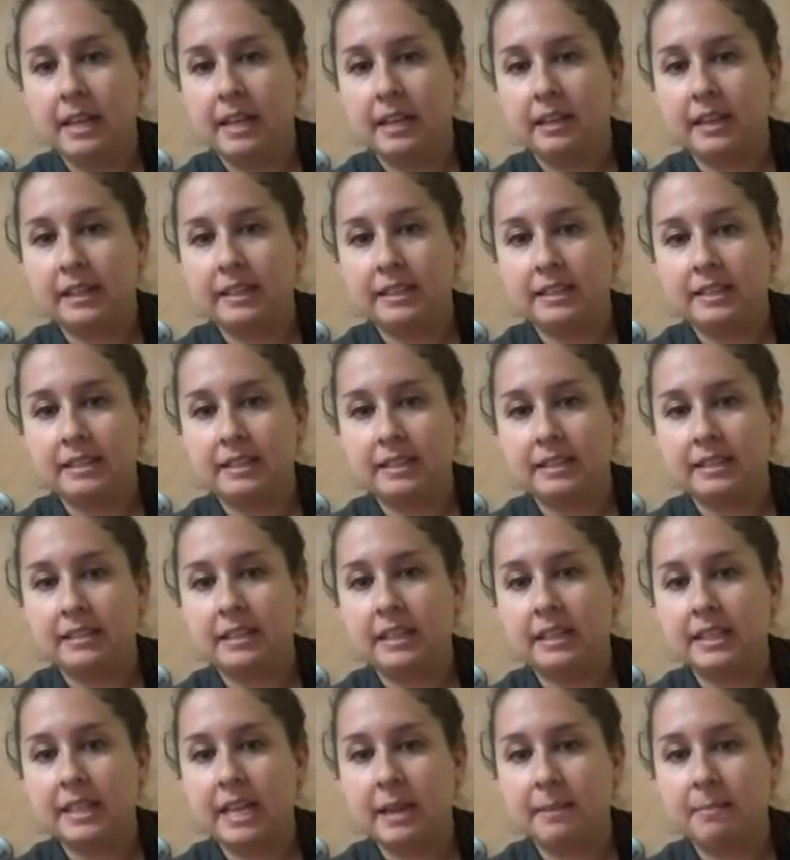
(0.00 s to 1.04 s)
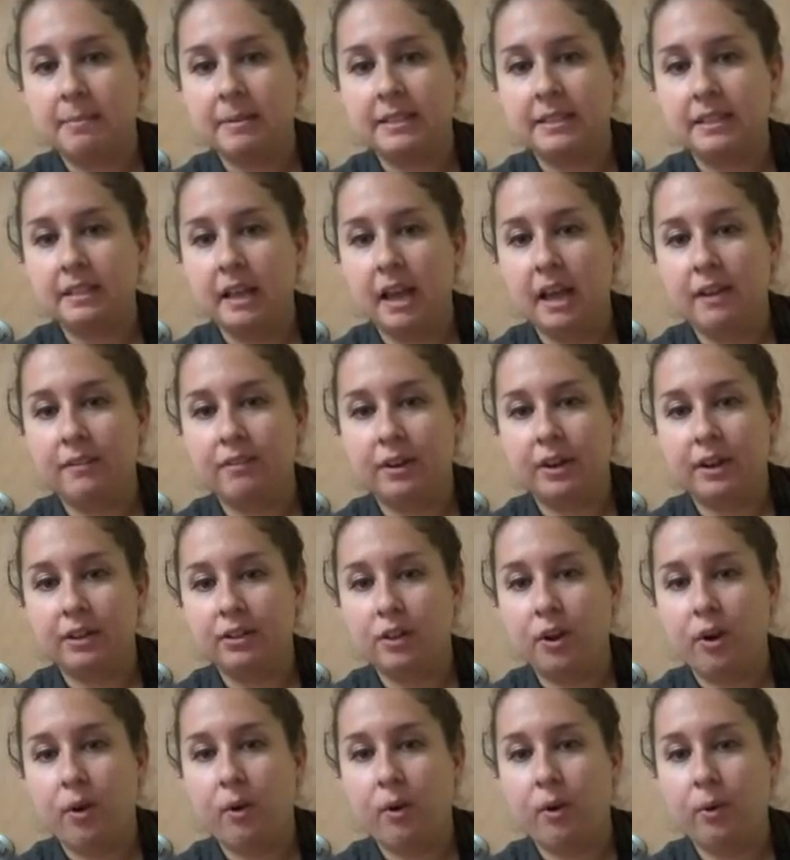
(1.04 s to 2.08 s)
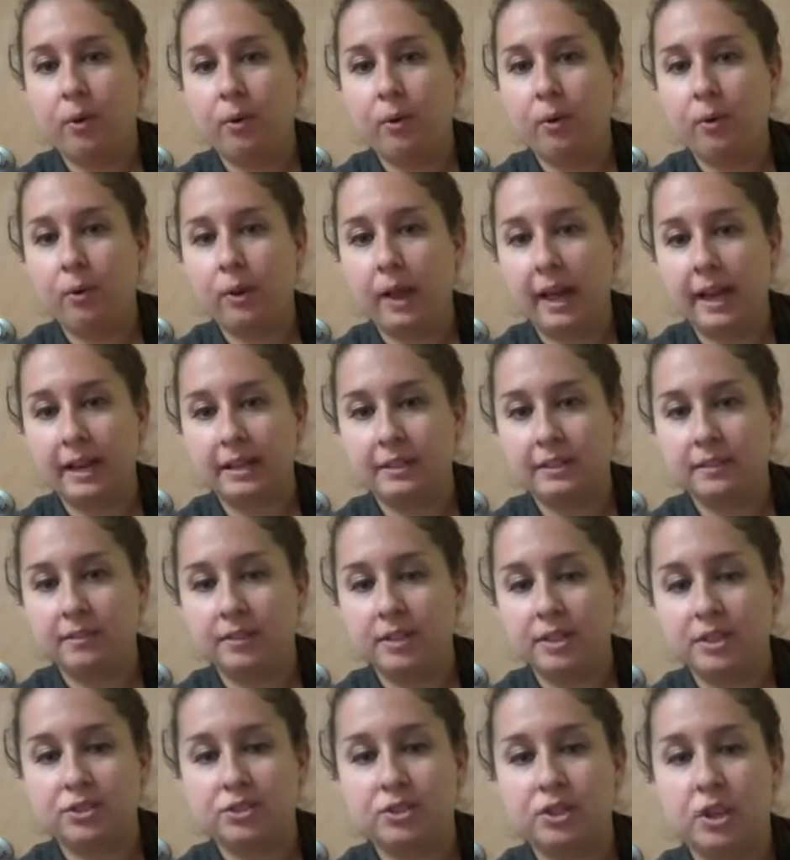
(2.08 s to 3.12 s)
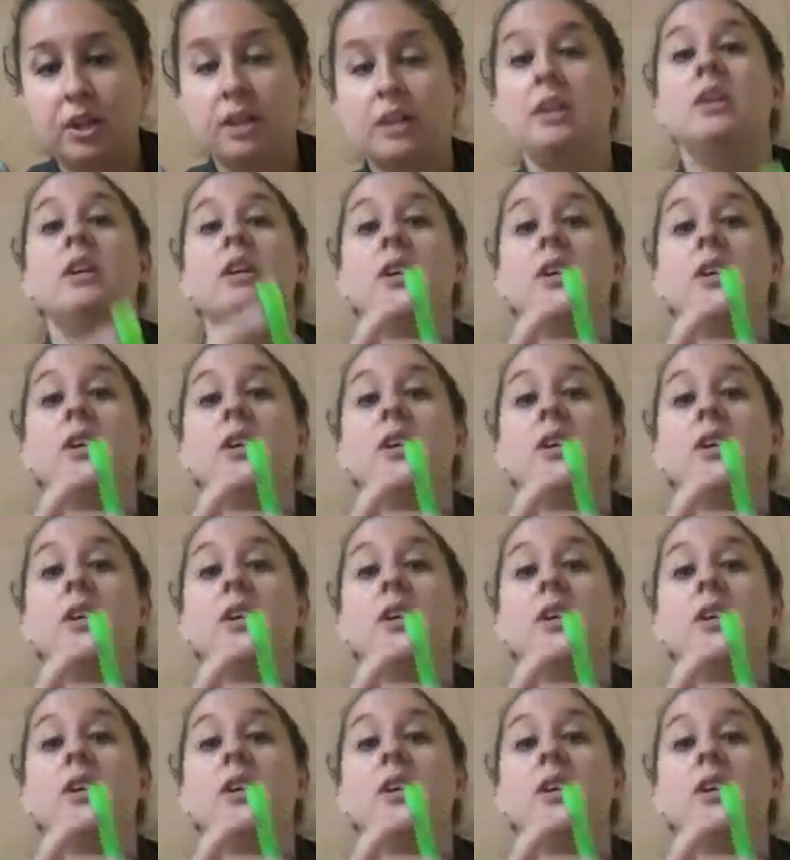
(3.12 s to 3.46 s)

It's the tape isn't covering the whole end of the straw.